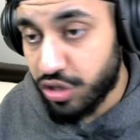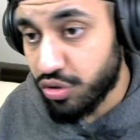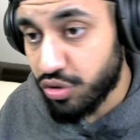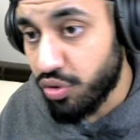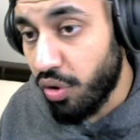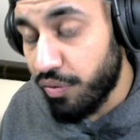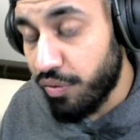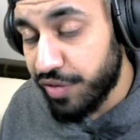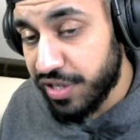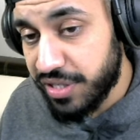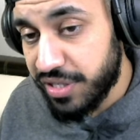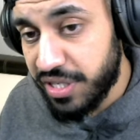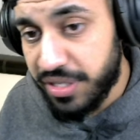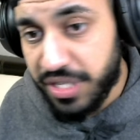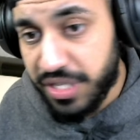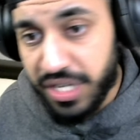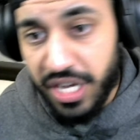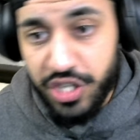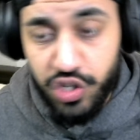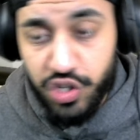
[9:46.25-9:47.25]
so hopefully the
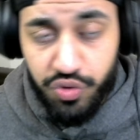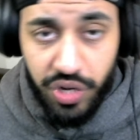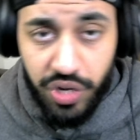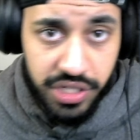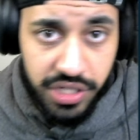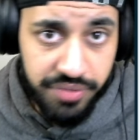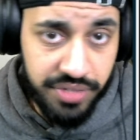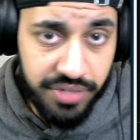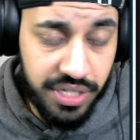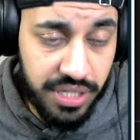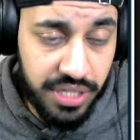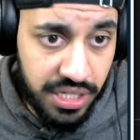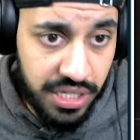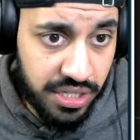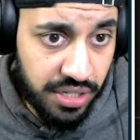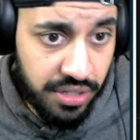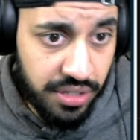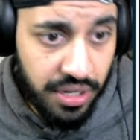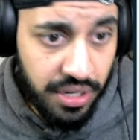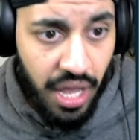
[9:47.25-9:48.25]
TTKs are relatively
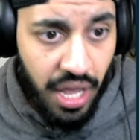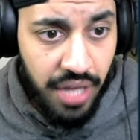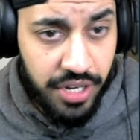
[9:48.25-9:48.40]
decent.